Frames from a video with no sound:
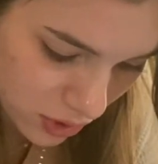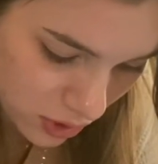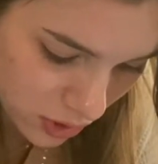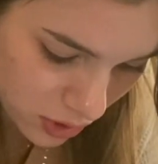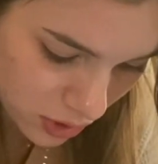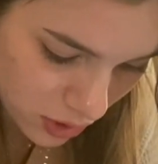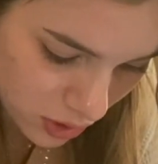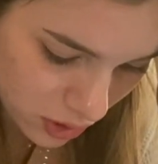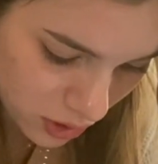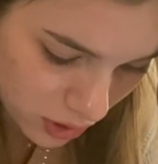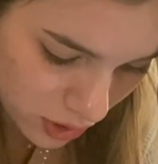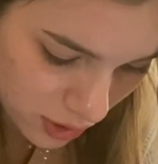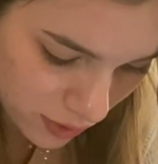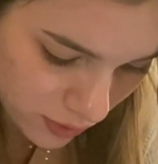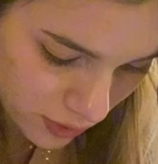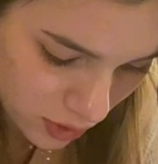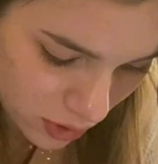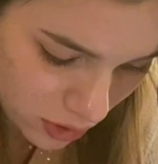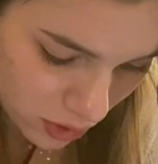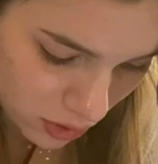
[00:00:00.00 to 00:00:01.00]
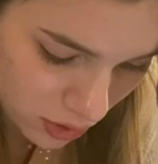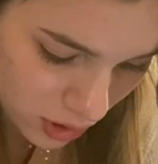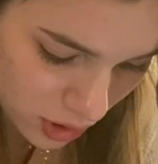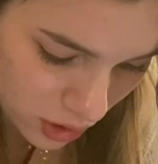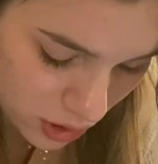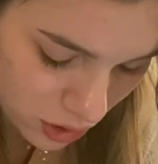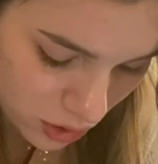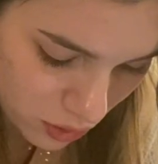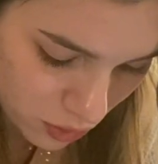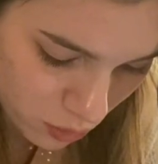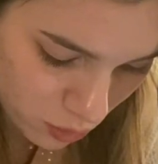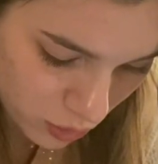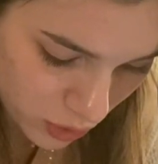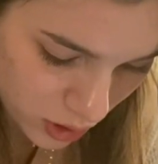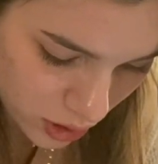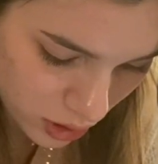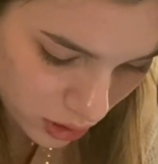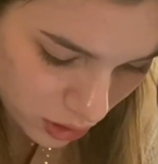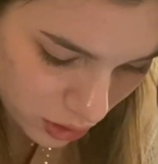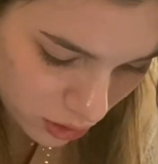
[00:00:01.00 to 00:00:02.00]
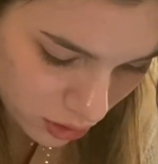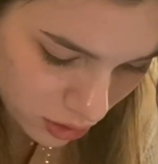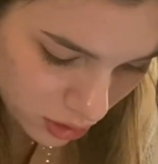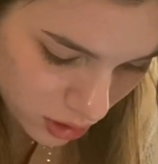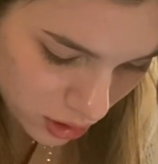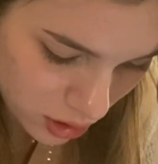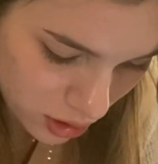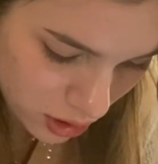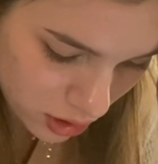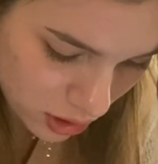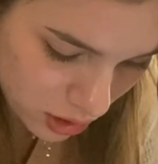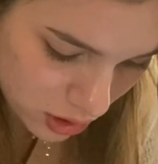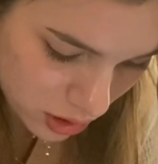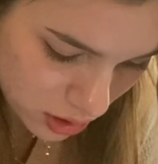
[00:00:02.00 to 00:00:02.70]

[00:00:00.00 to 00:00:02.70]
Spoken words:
11:30 to 1:30.